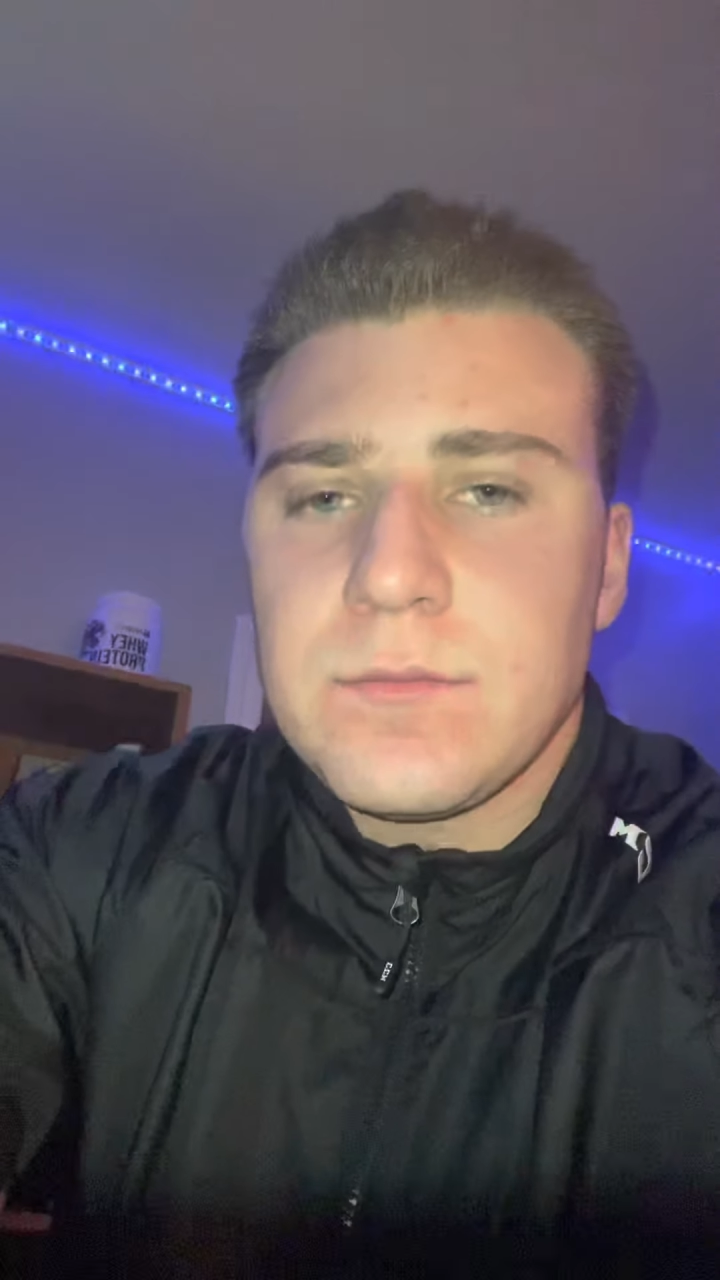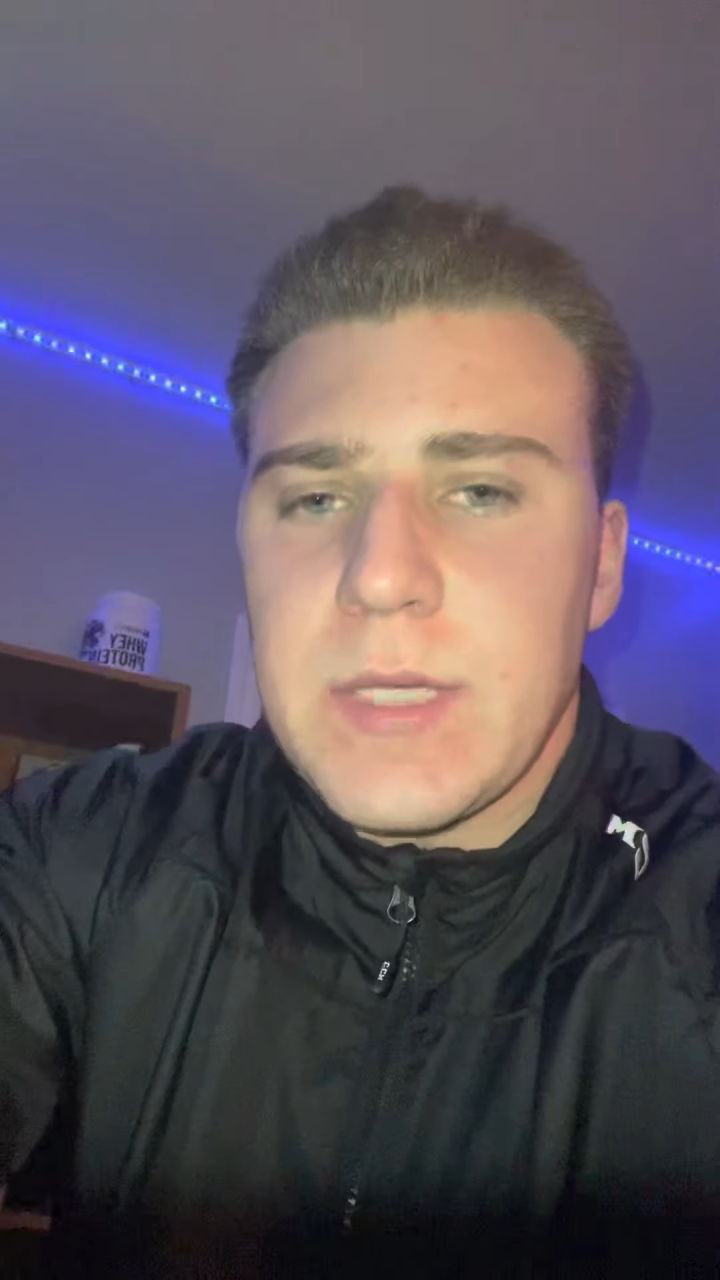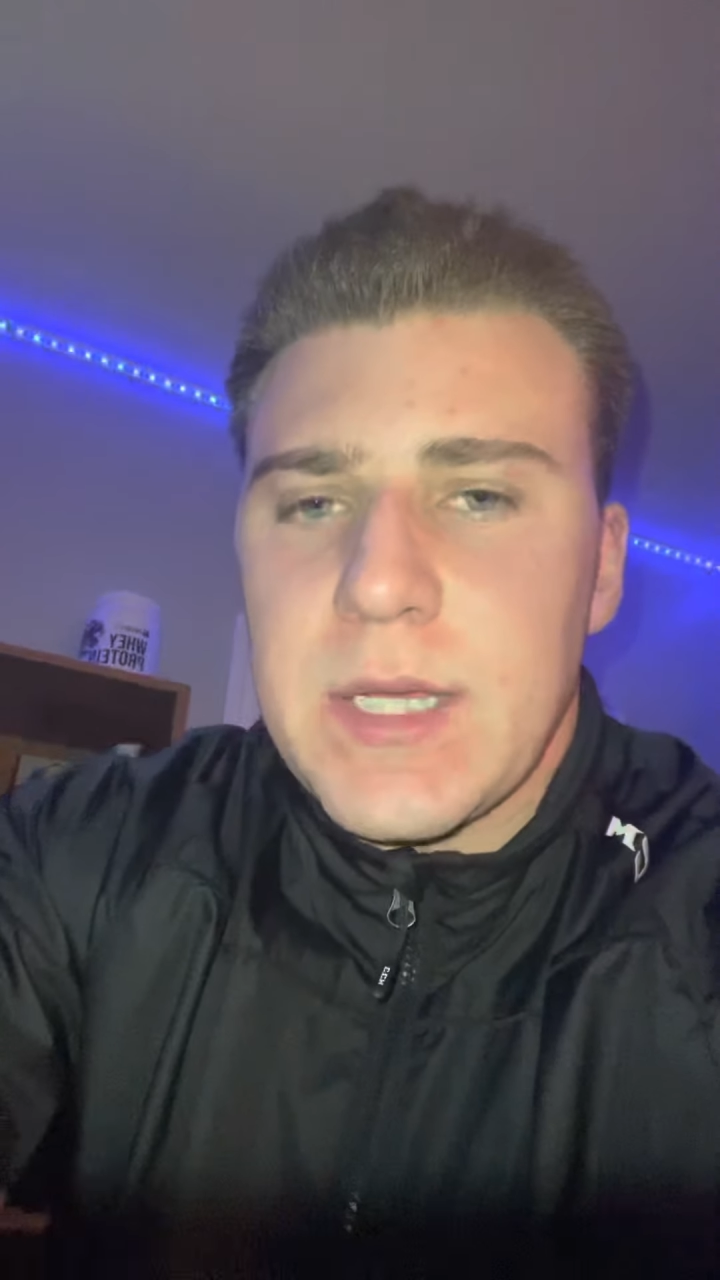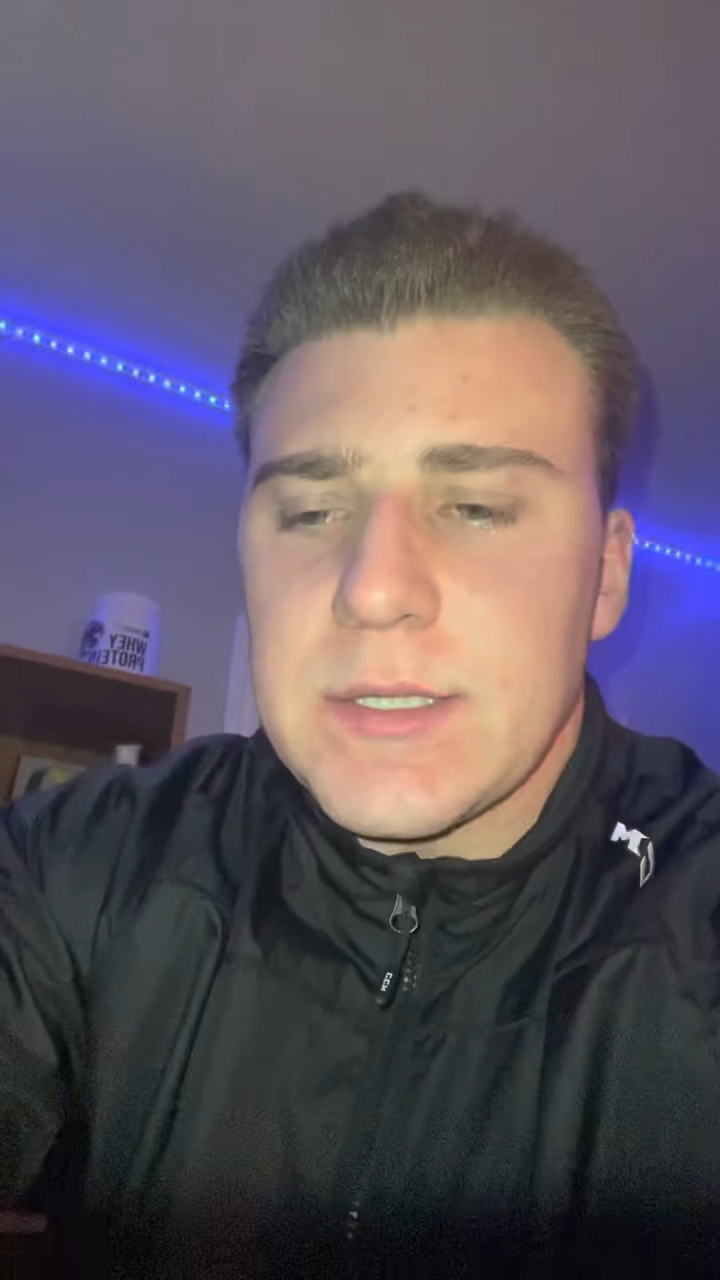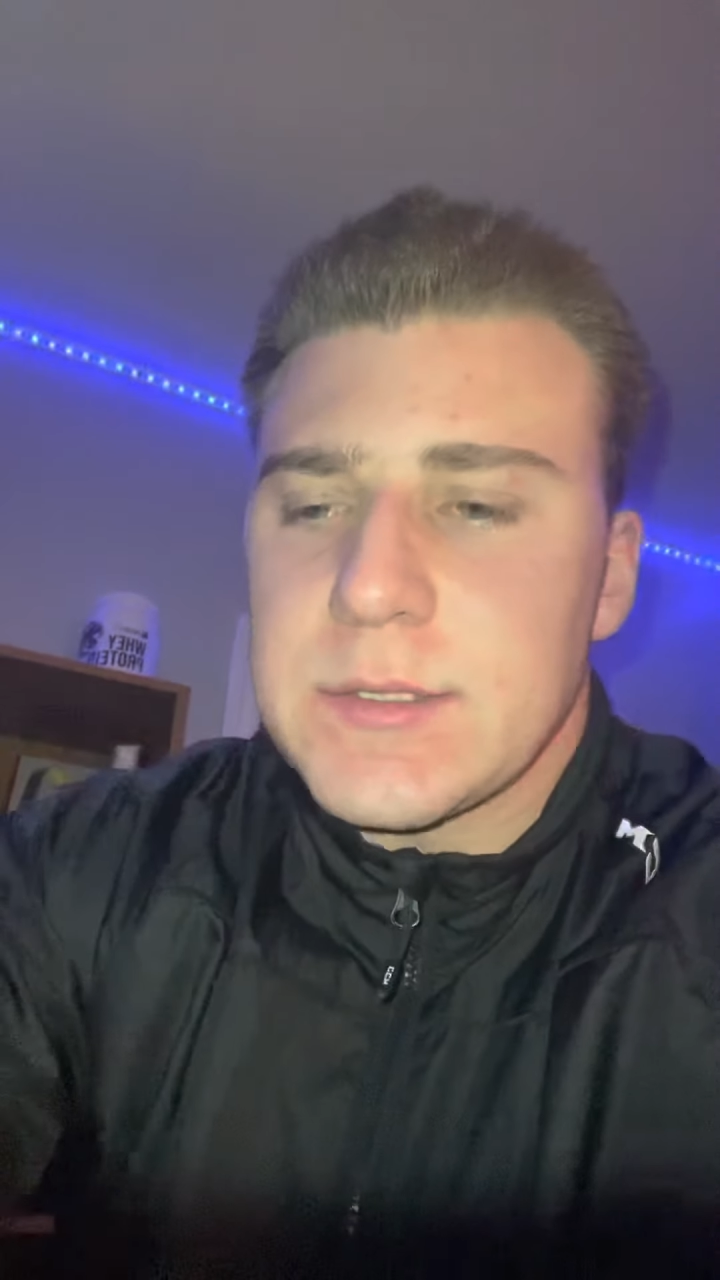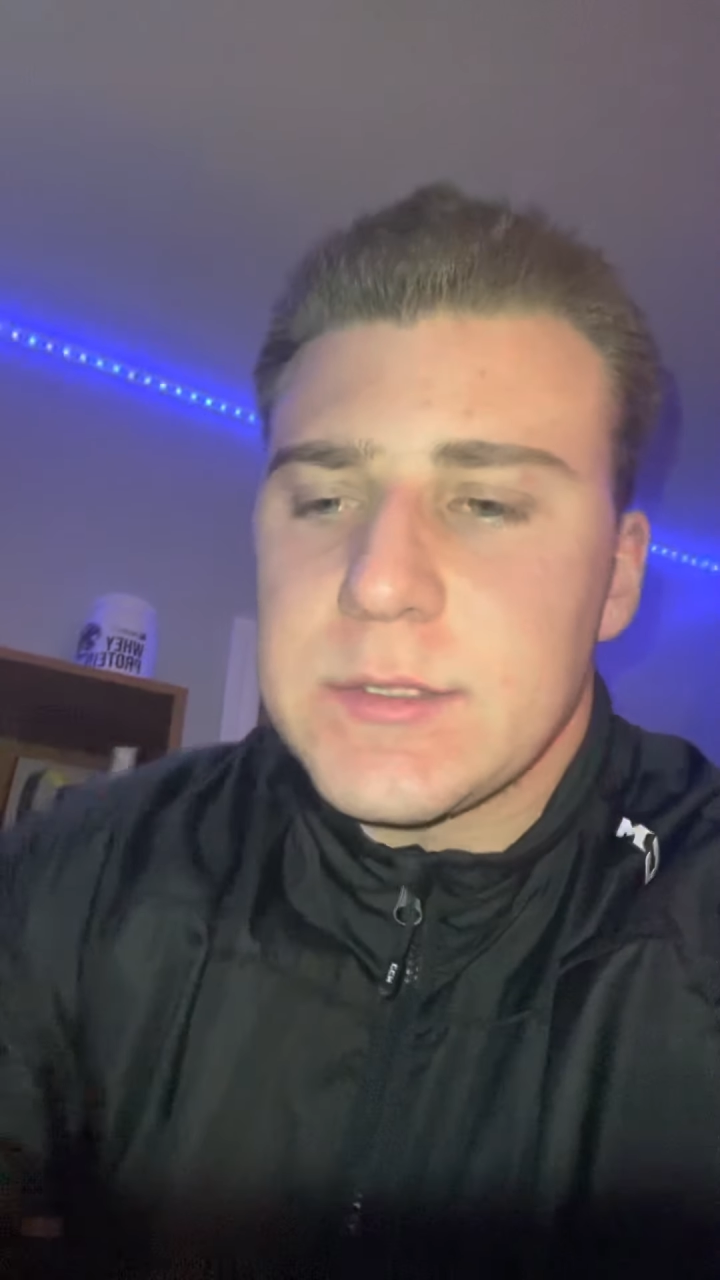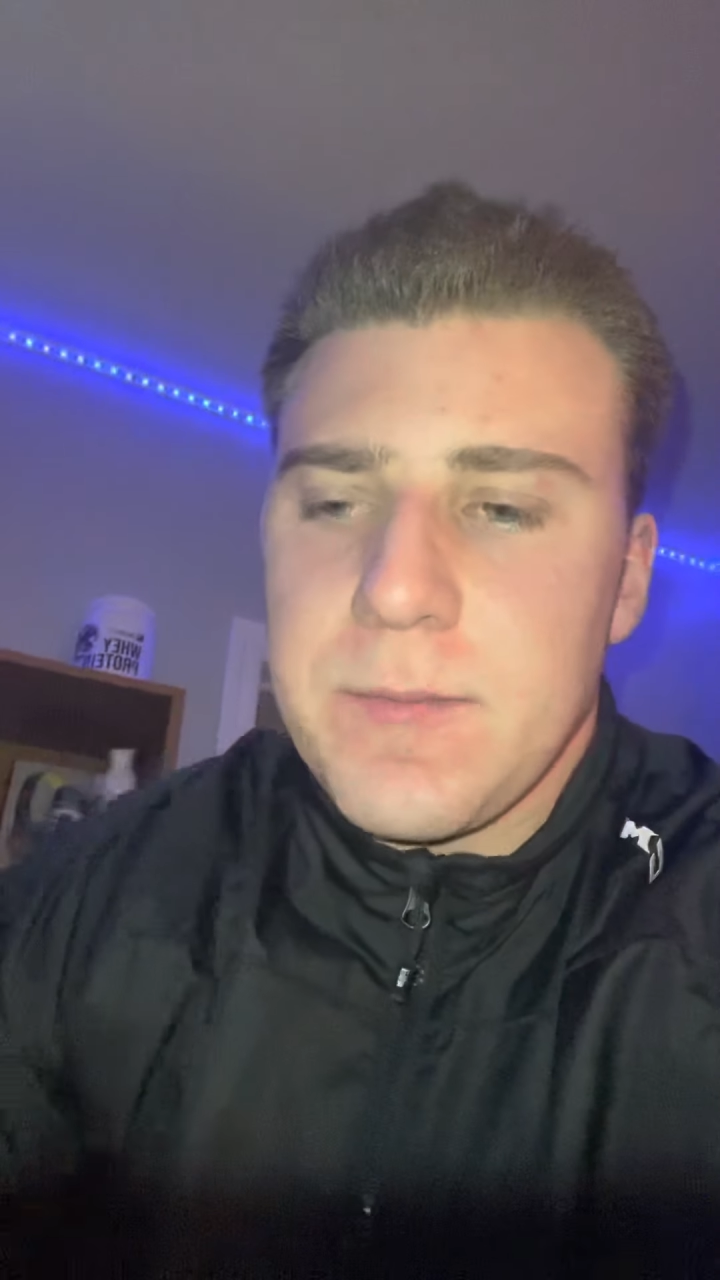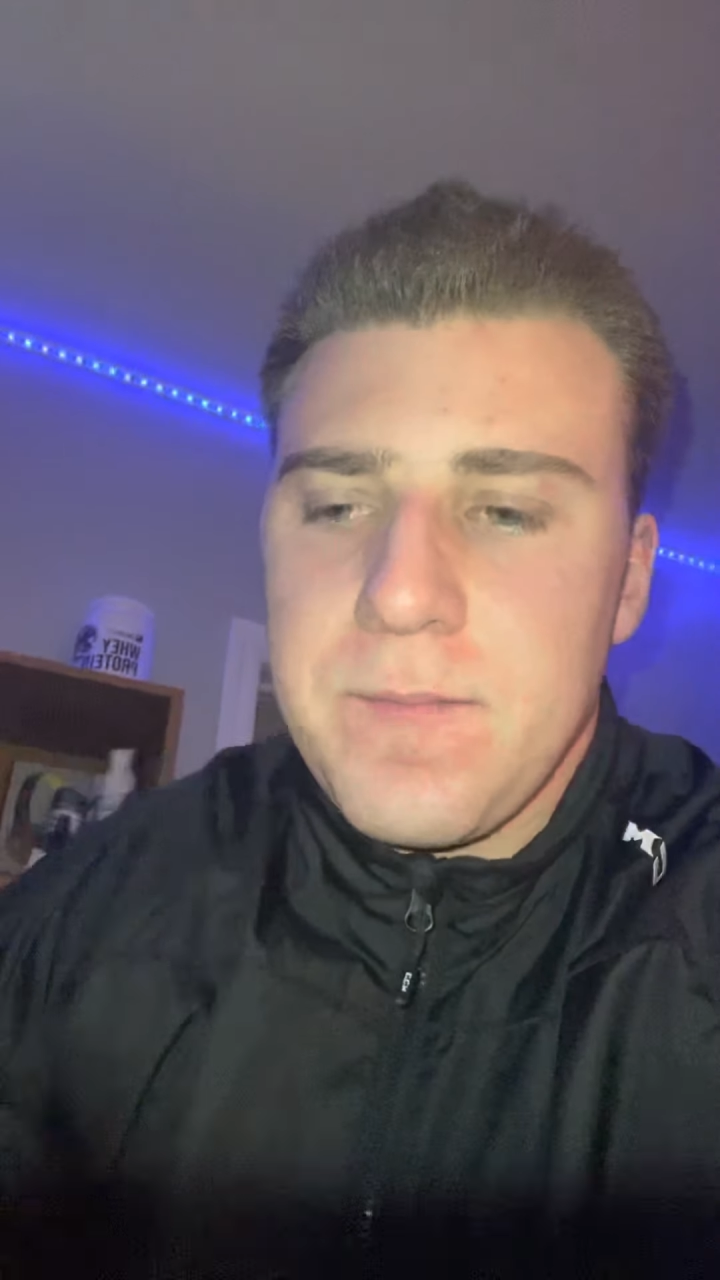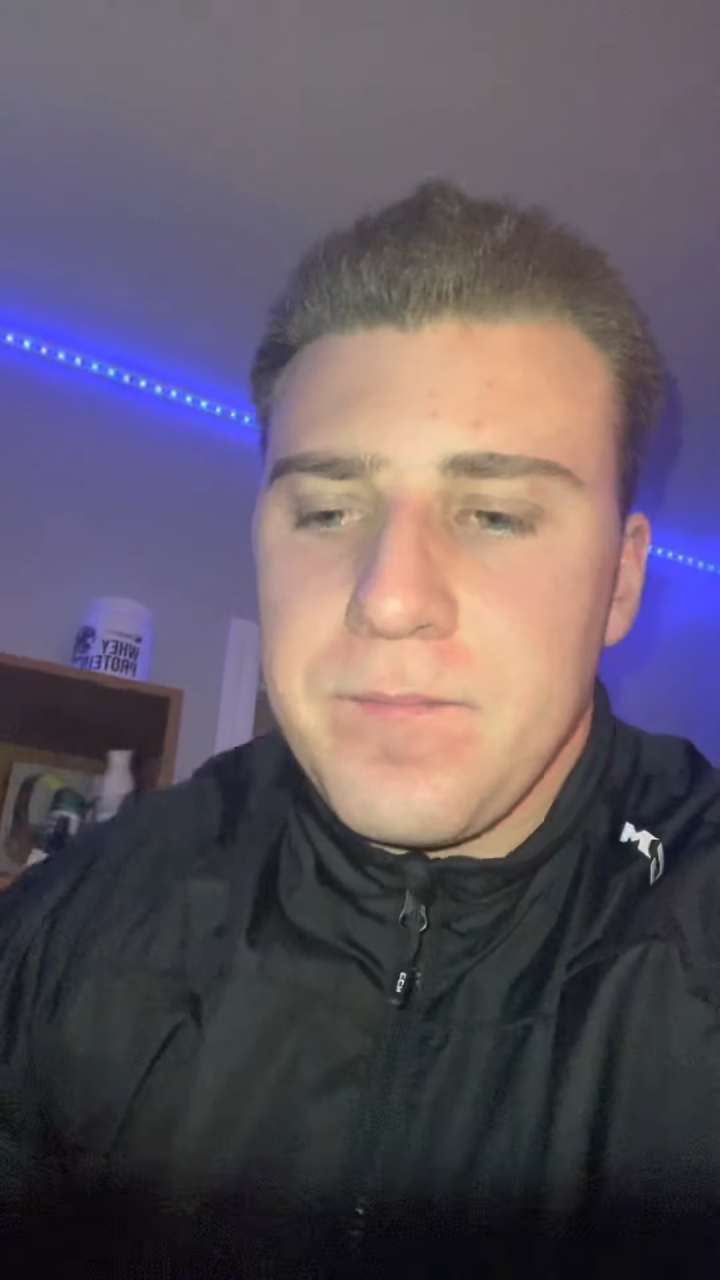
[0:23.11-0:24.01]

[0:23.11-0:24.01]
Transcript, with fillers: because